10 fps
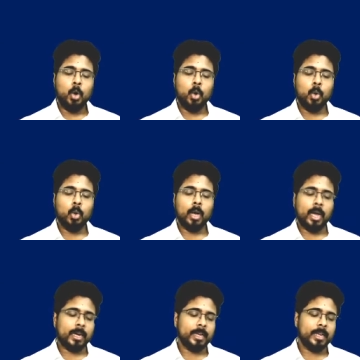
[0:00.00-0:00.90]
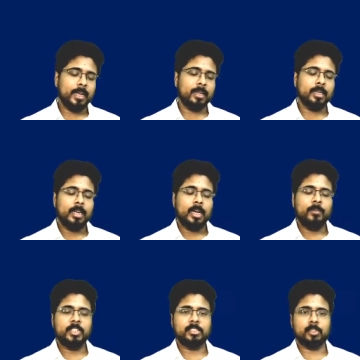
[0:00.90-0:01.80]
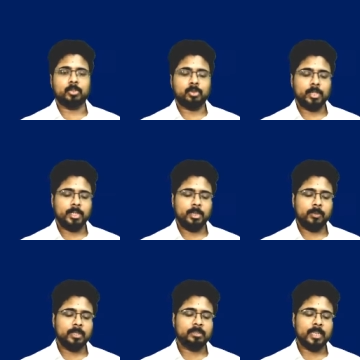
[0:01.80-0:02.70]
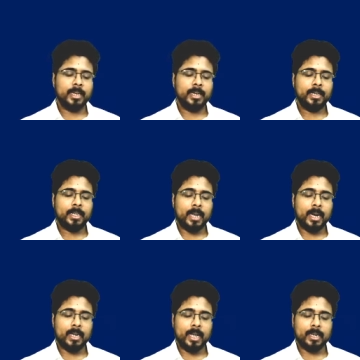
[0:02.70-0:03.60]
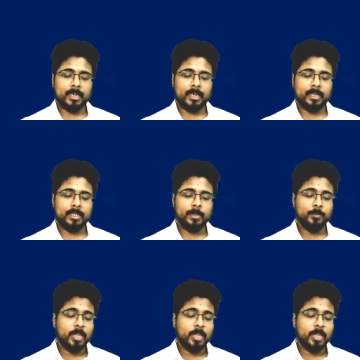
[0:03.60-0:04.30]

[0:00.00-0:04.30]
haloarchaea which is associated with salinity and alkalinity